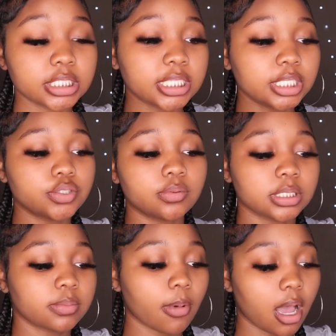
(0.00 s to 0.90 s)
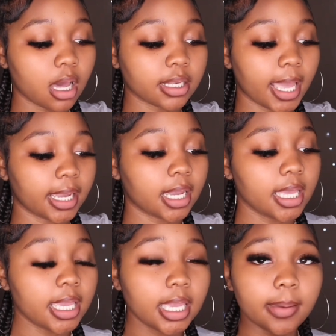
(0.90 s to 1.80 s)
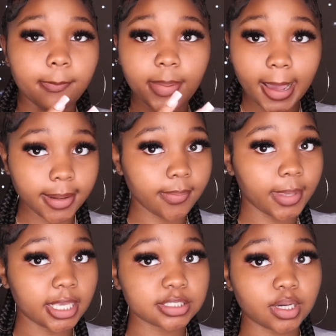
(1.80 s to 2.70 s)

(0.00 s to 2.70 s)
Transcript: just get you a small like body mist